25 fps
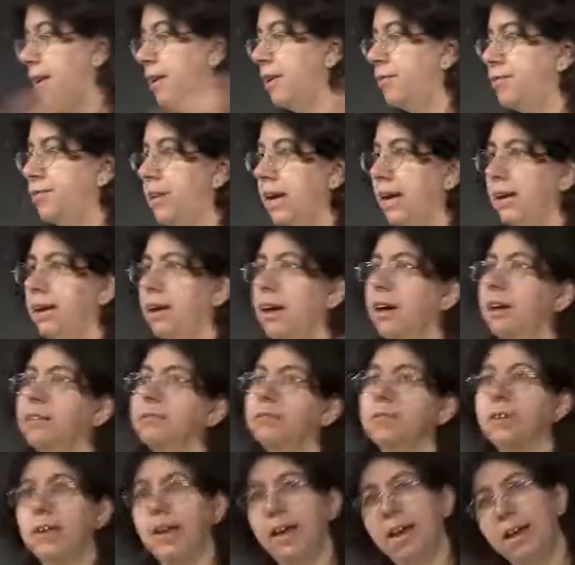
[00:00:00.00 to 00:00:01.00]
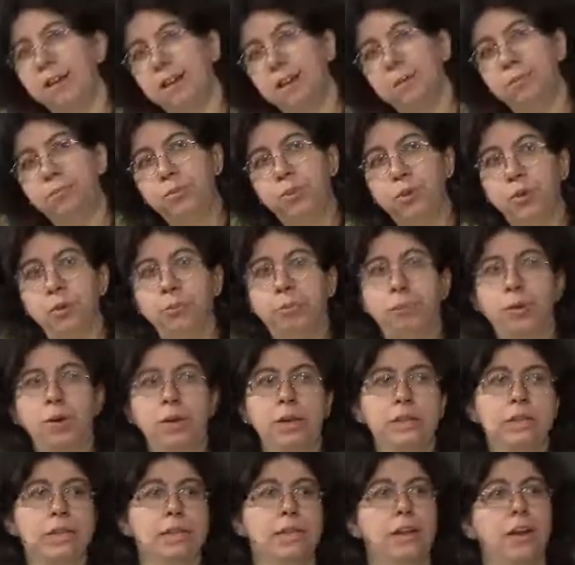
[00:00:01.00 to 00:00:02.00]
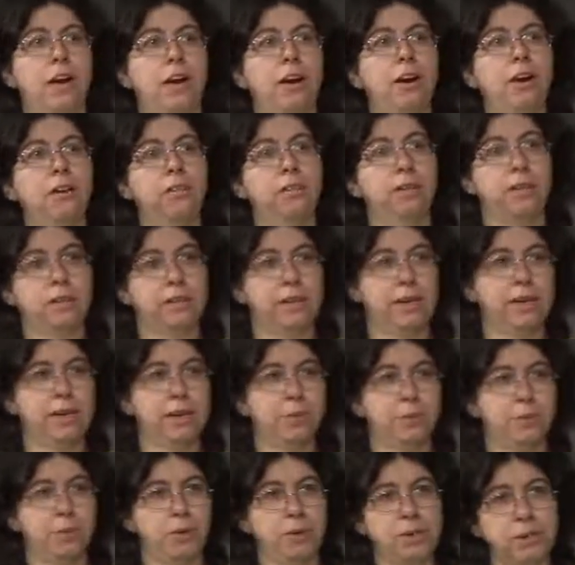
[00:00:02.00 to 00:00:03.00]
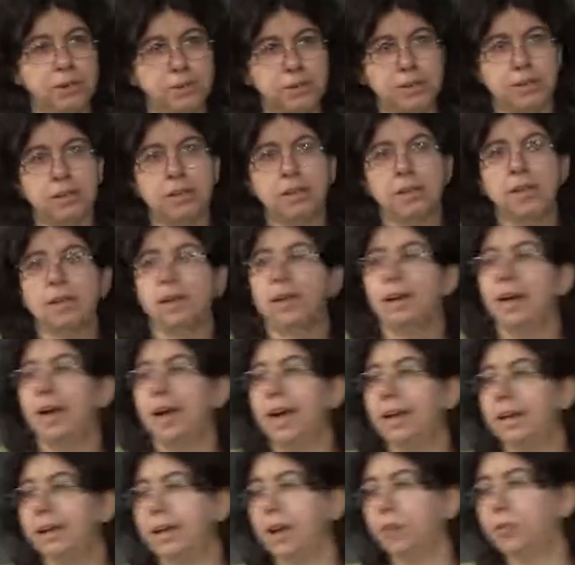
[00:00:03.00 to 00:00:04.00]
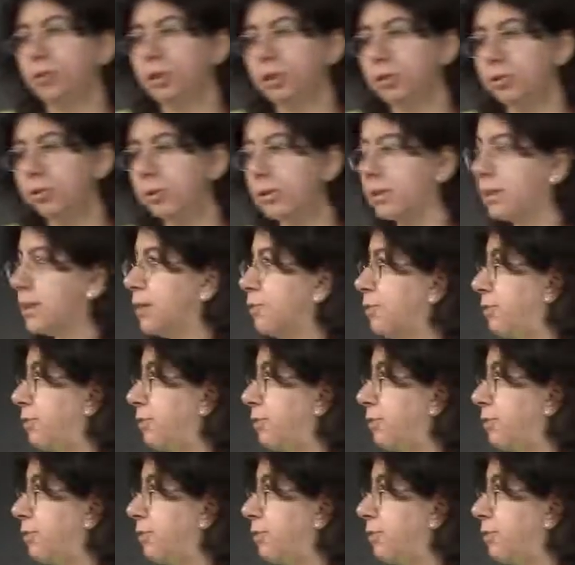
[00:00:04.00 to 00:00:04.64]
of data. Okay, the blue points there are data points, and now we're doing some